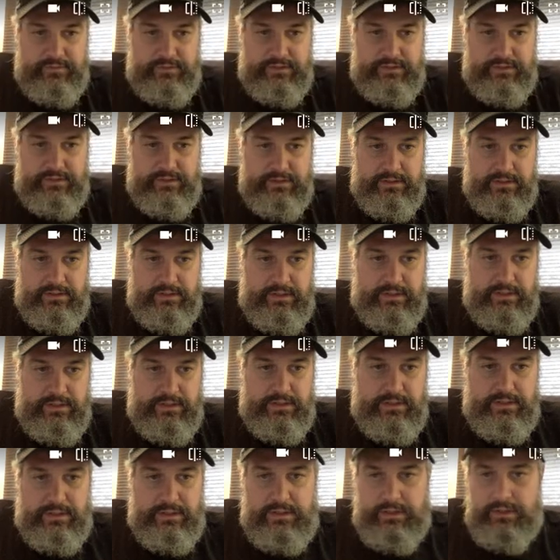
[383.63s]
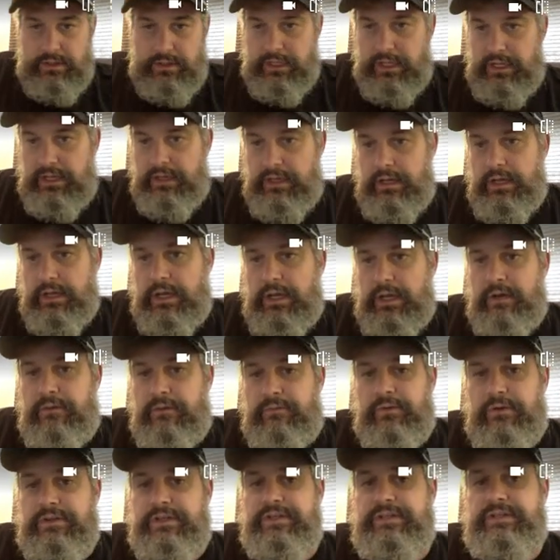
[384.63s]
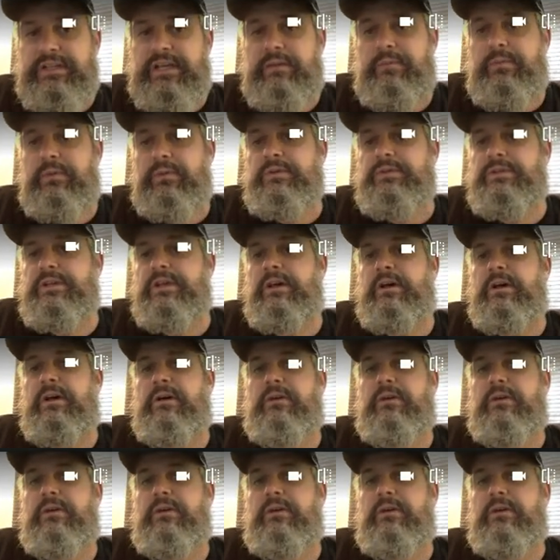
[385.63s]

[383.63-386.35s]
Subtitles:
why this isn't moving. Okay. First